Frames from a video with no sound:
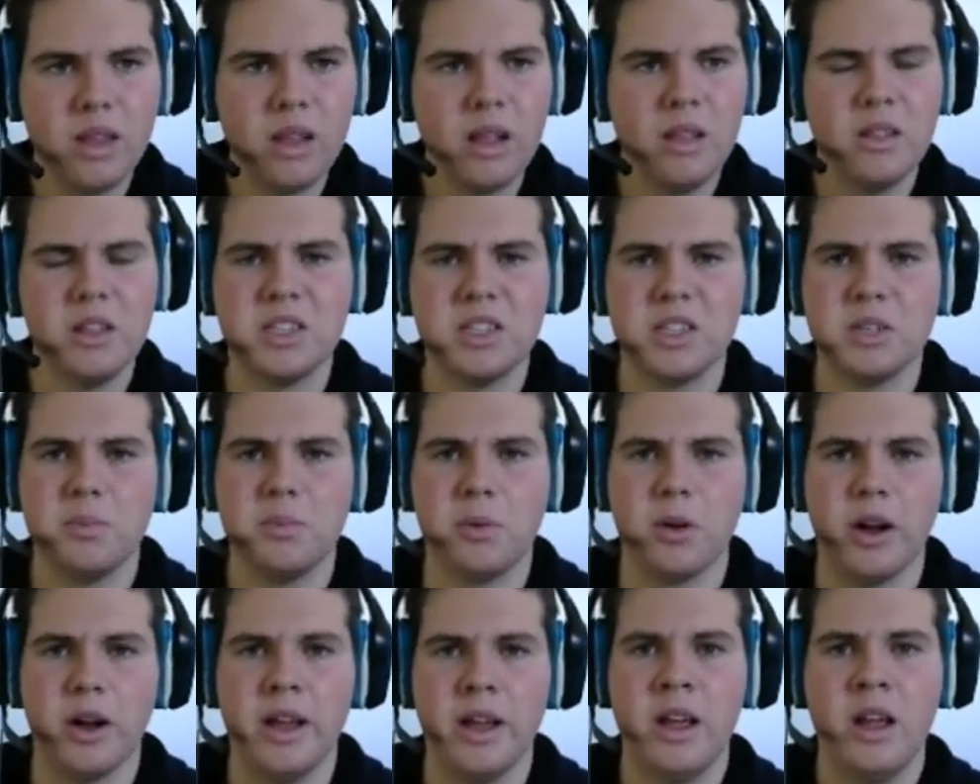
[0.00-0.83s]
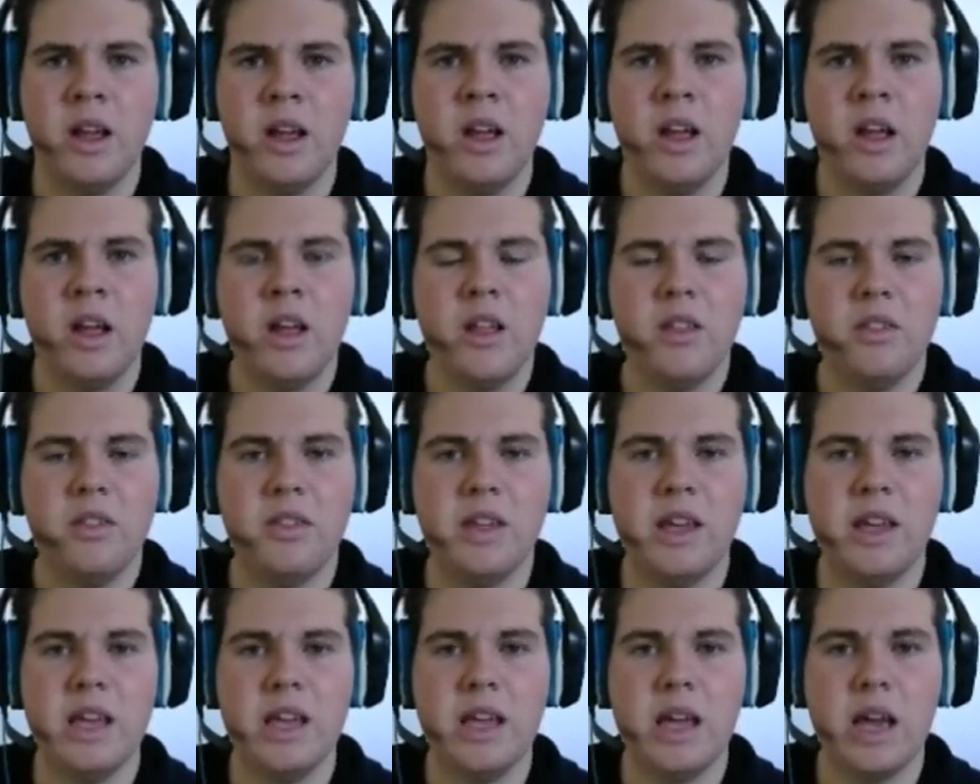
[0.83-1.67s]
This is probably
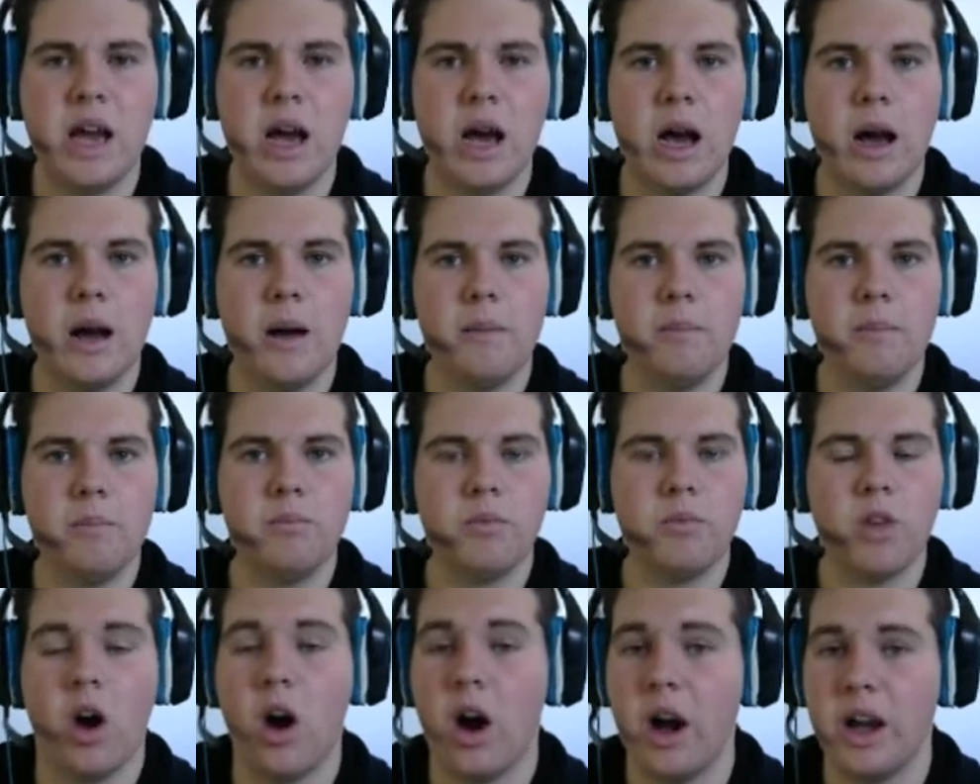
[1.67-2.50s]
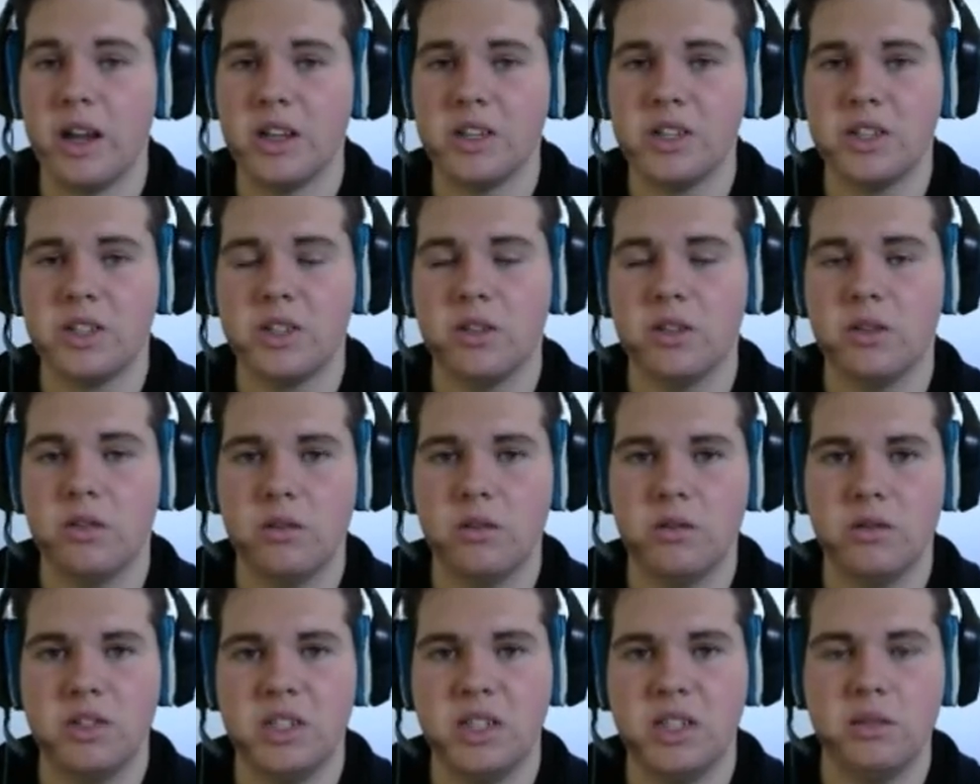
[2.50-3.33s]
the highest,
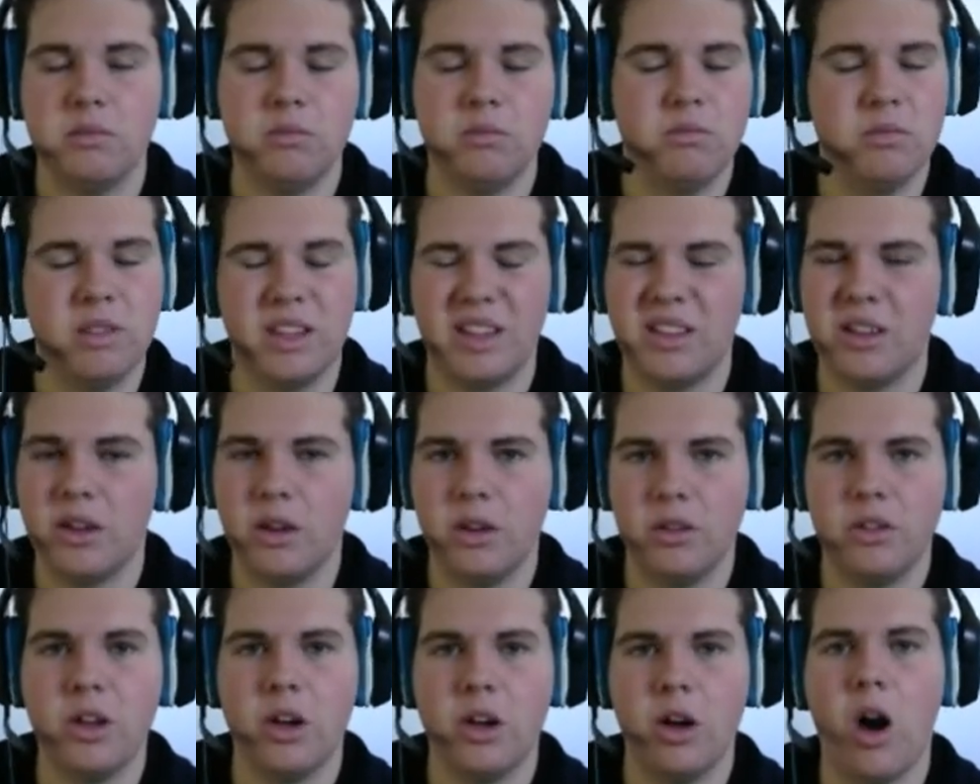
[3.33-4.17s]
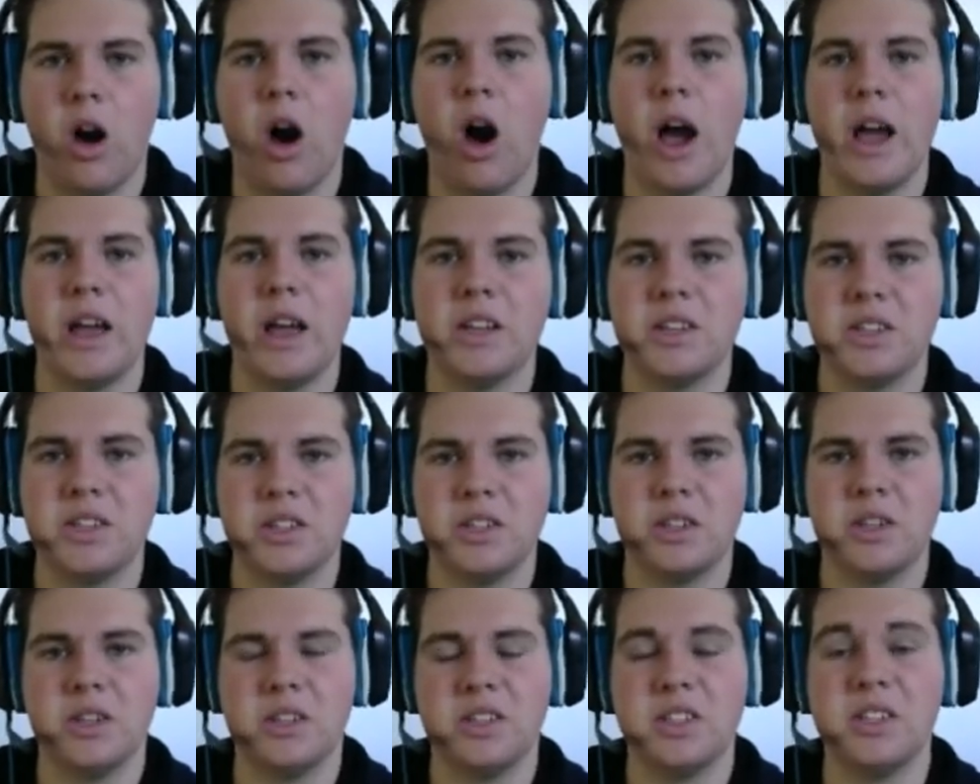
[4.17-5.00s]
the
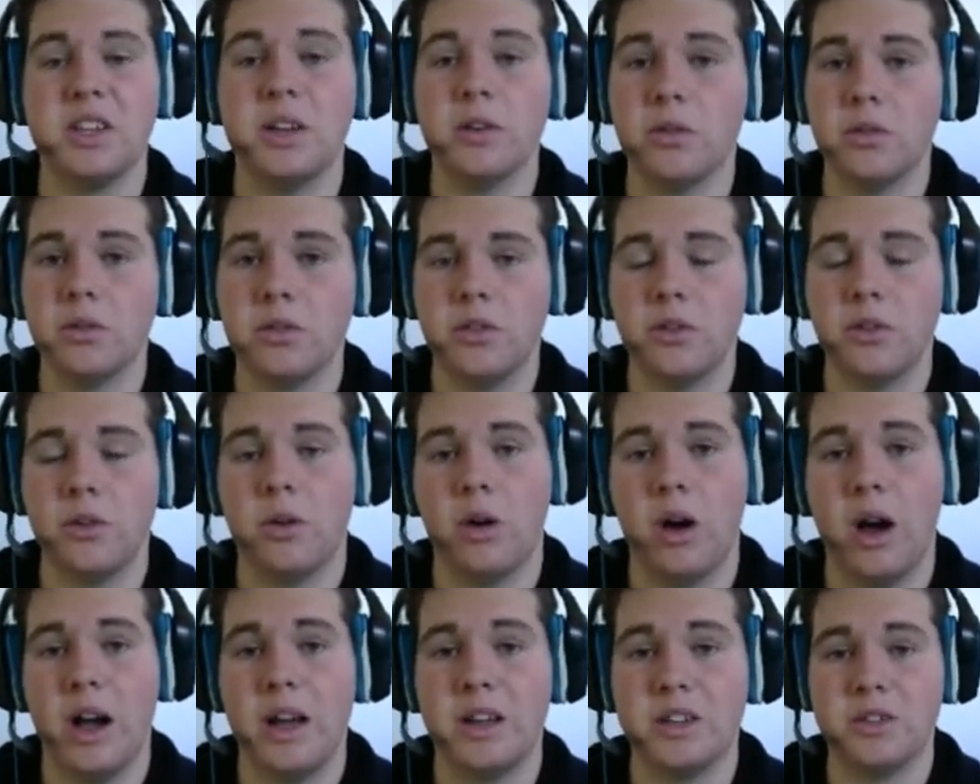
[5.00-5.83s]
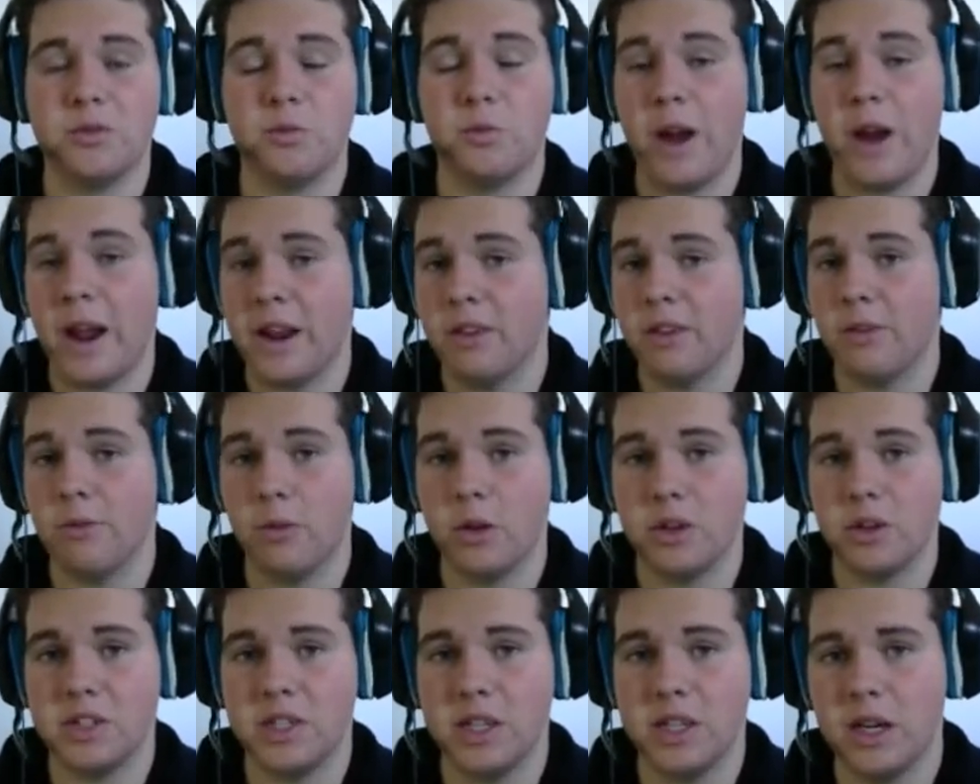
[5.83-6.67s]
highest skilled or highest ranked
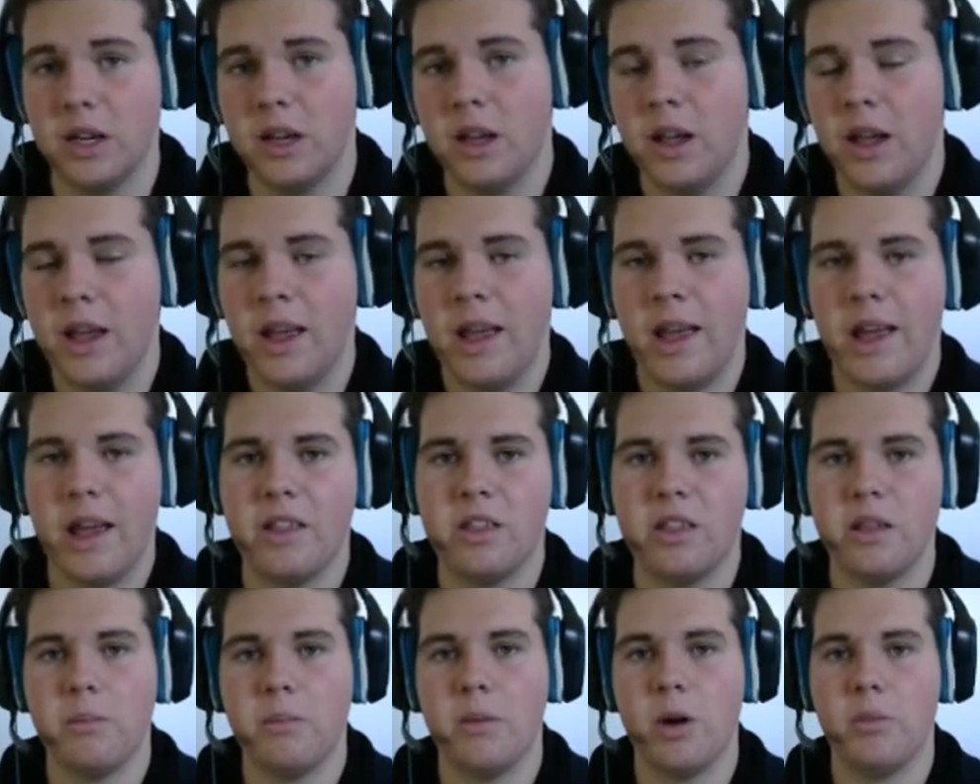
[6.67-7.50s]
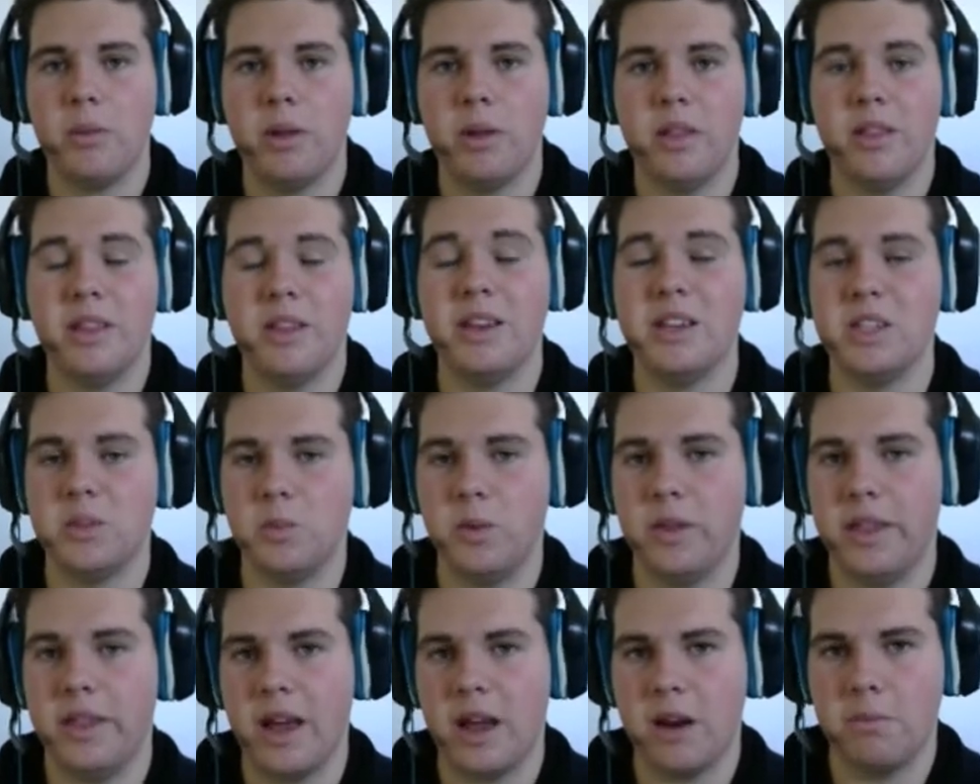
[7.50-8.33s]
roster at the moment that is
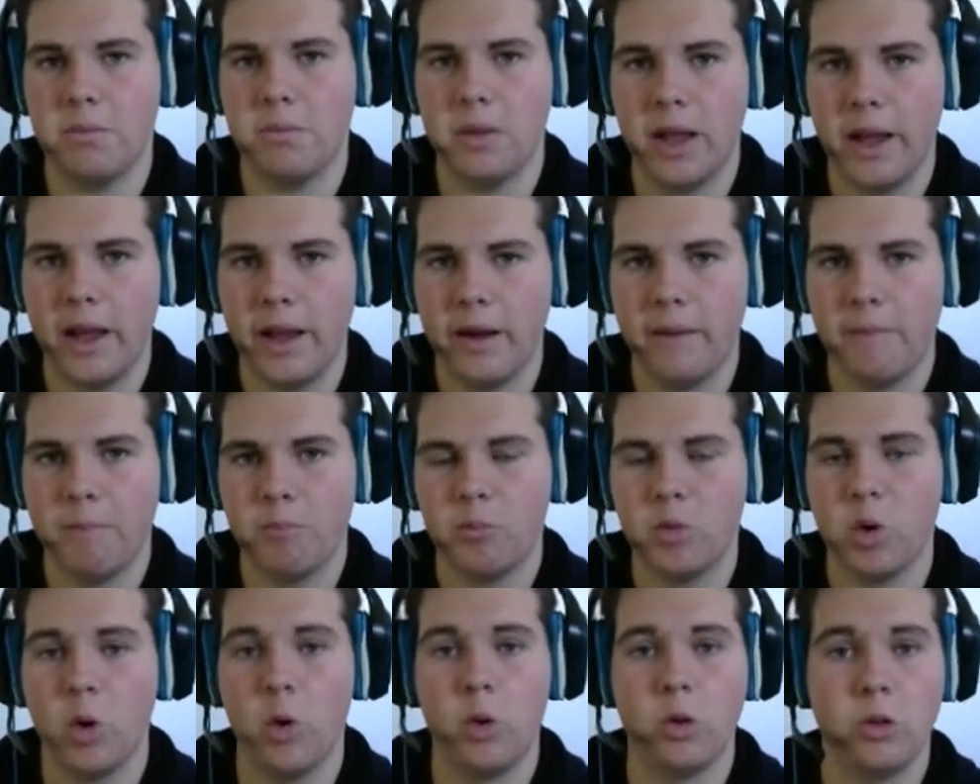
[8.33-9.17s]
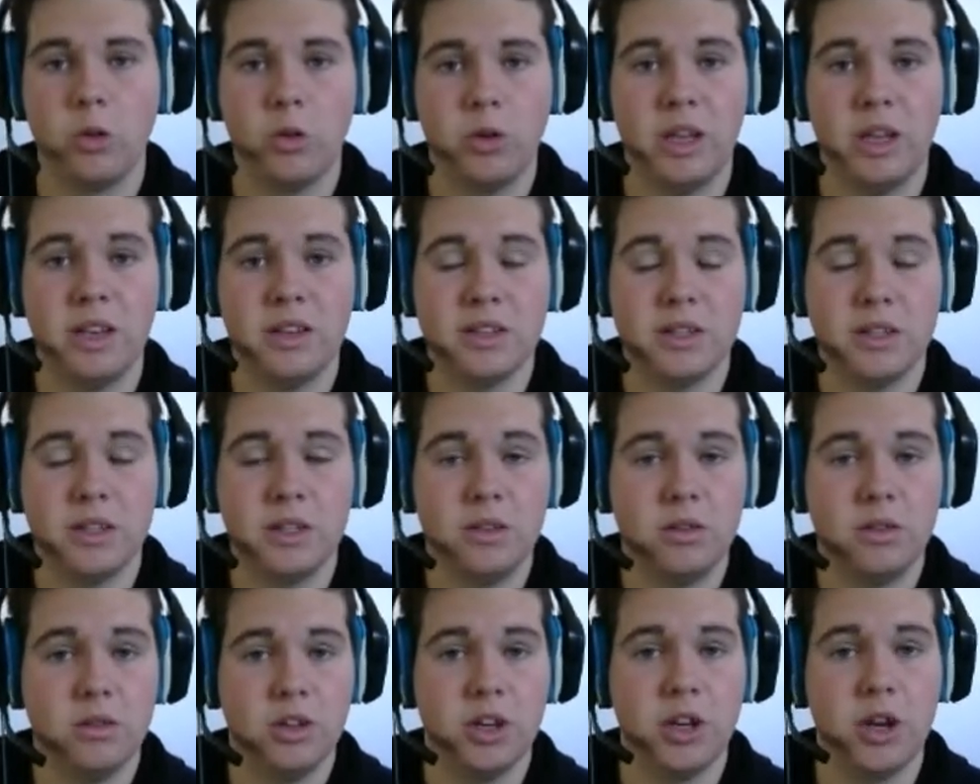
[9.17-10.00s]
without a player or looking to,
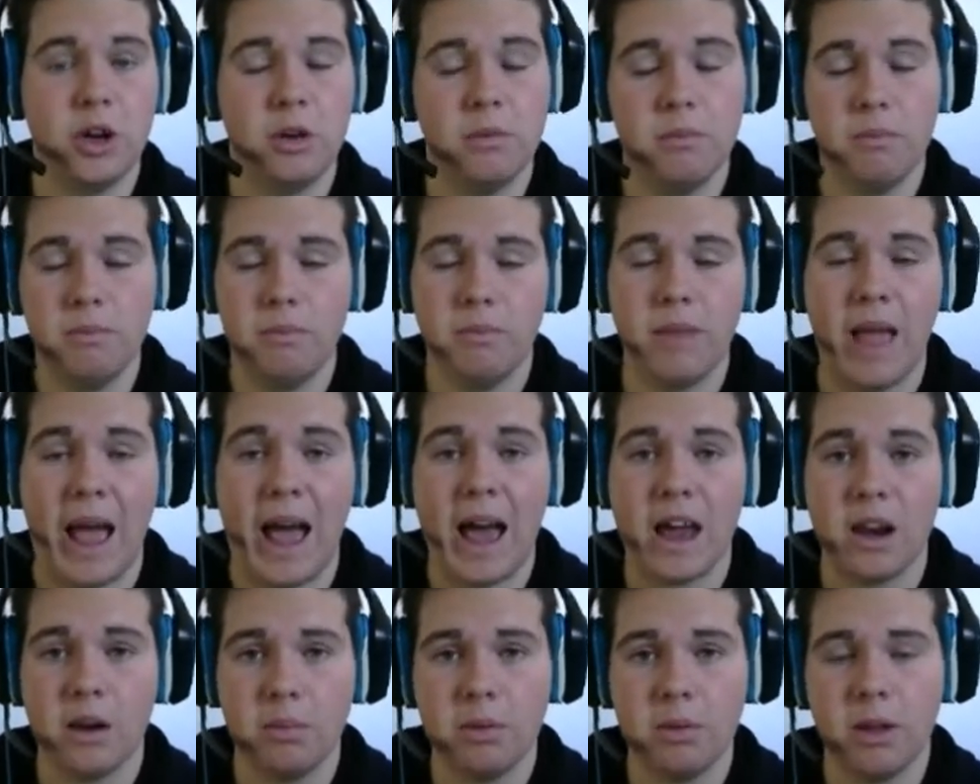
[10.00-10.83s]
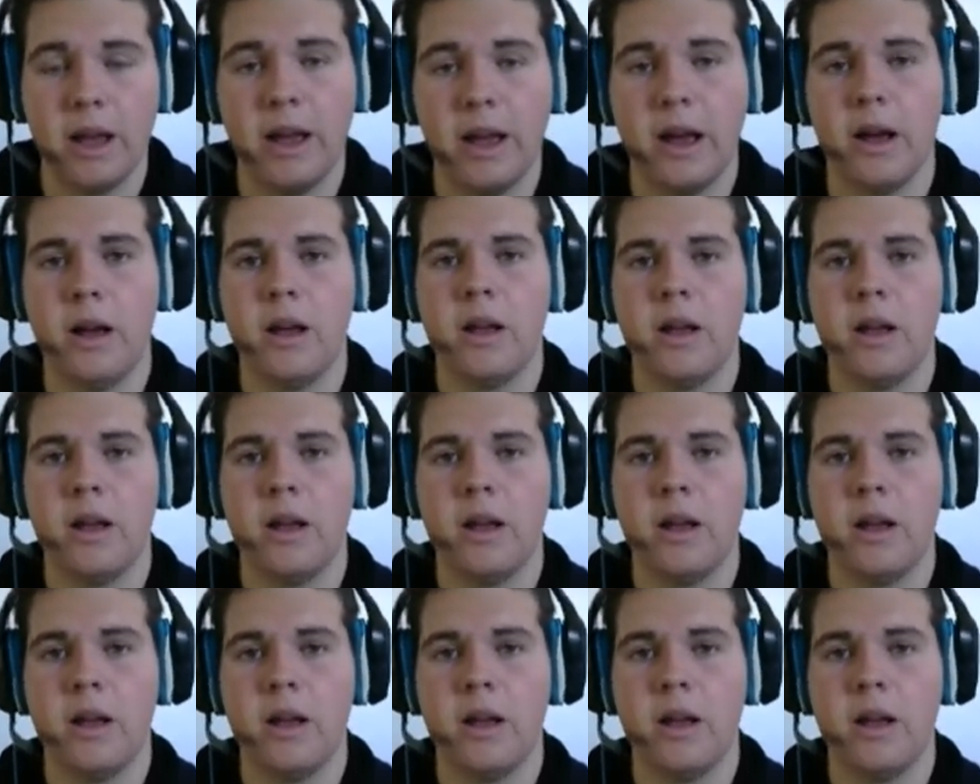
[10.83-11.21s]
add a player.